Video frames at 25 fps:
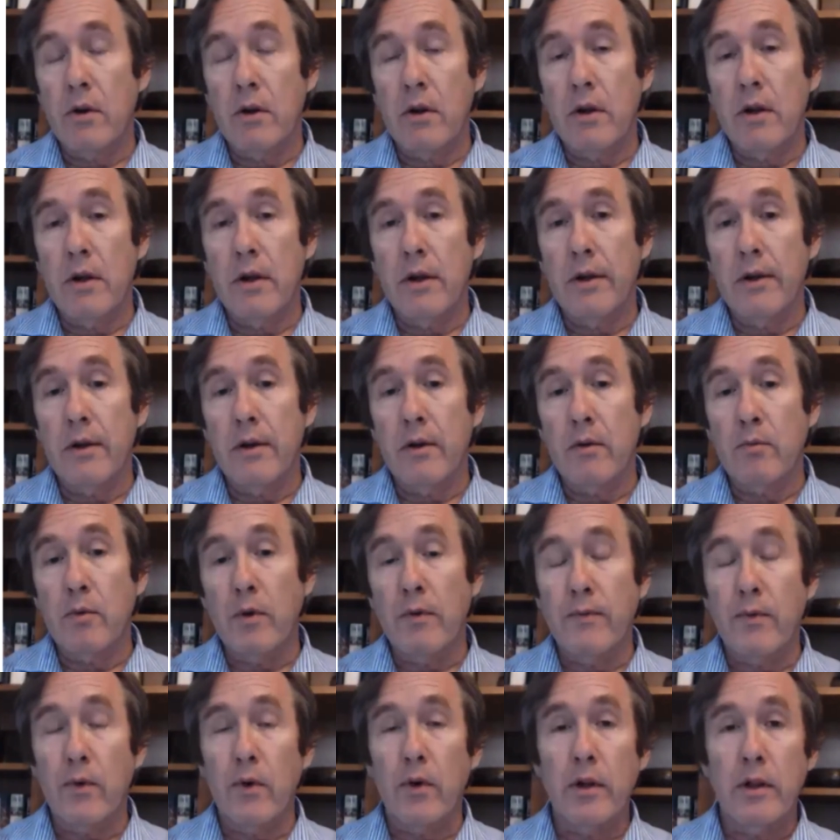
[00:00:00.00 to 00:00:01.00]

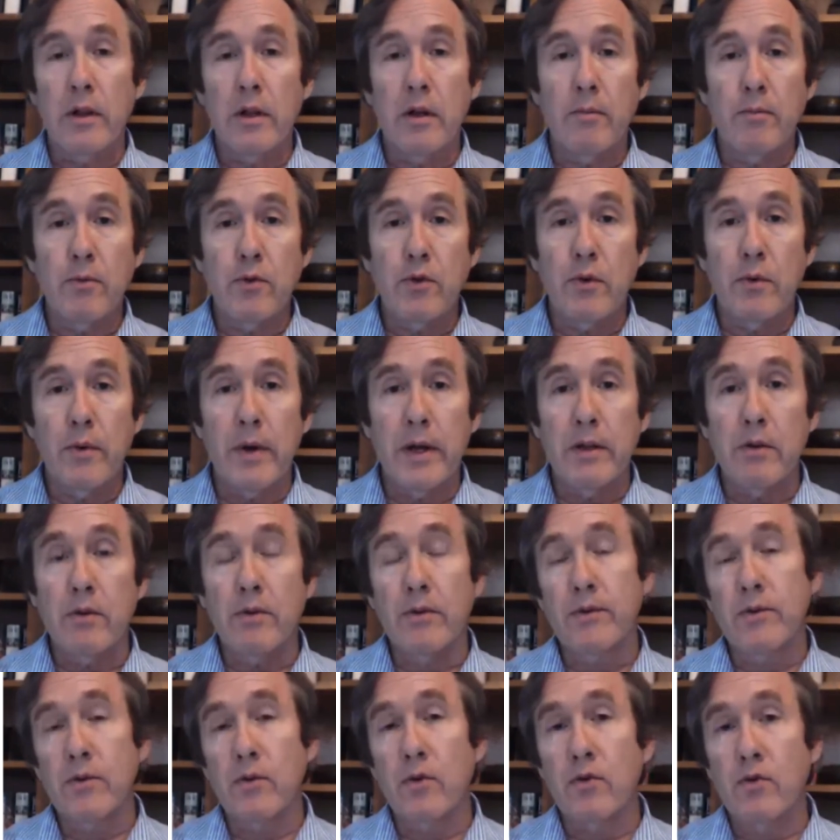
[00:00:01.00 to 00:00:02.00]
referring them to a
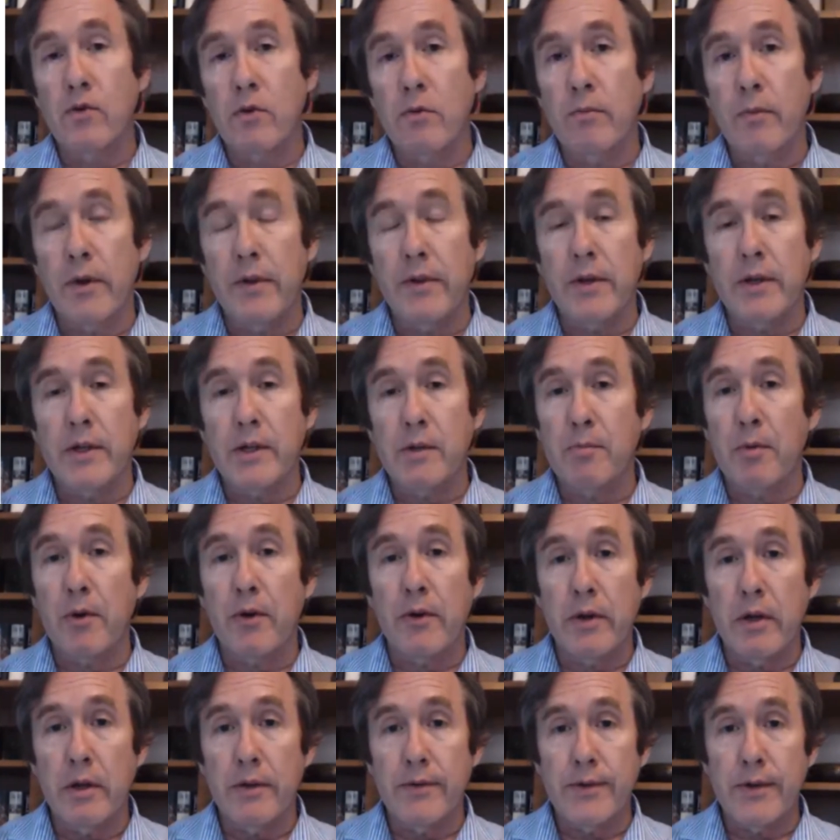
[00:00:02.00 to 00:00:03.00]
neurosurgeon with
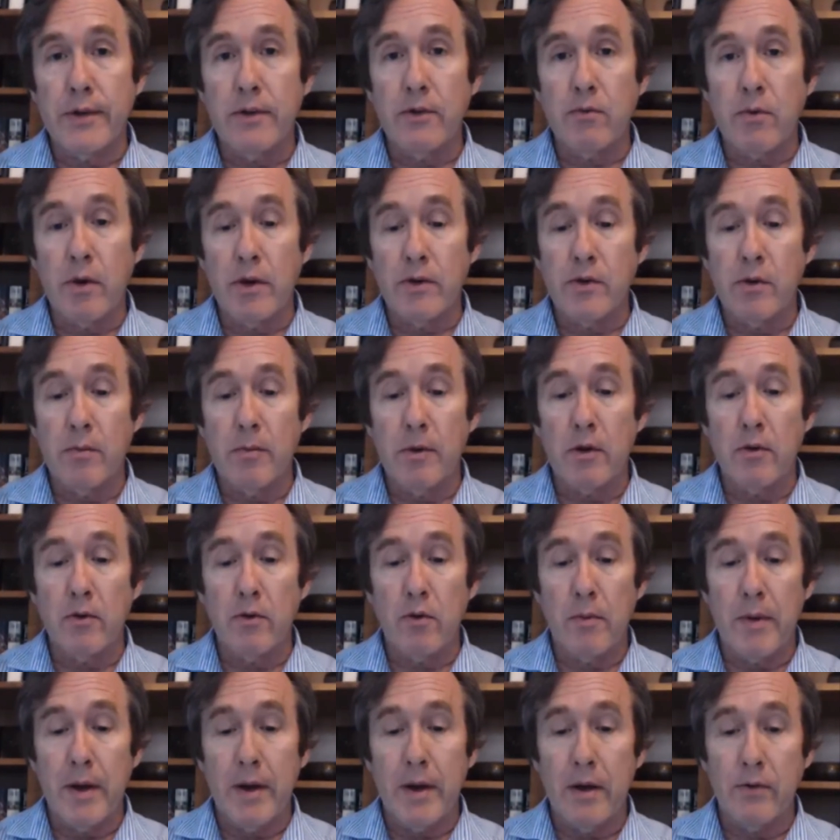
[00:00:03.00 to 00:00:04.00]
experience in trigeminal
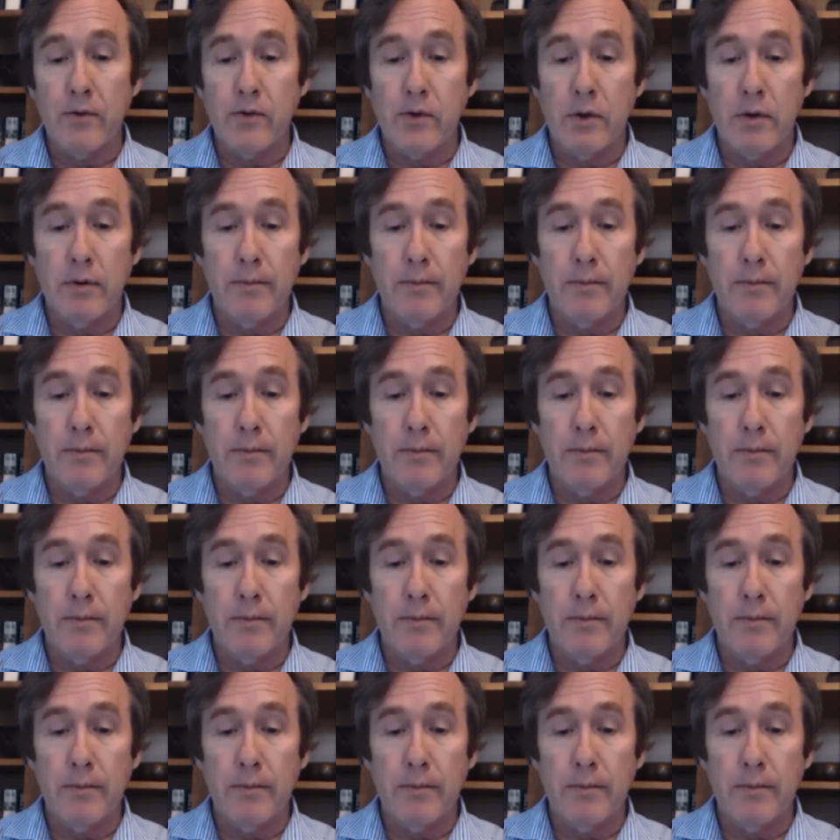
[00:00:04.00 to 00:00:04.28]
neuralgia.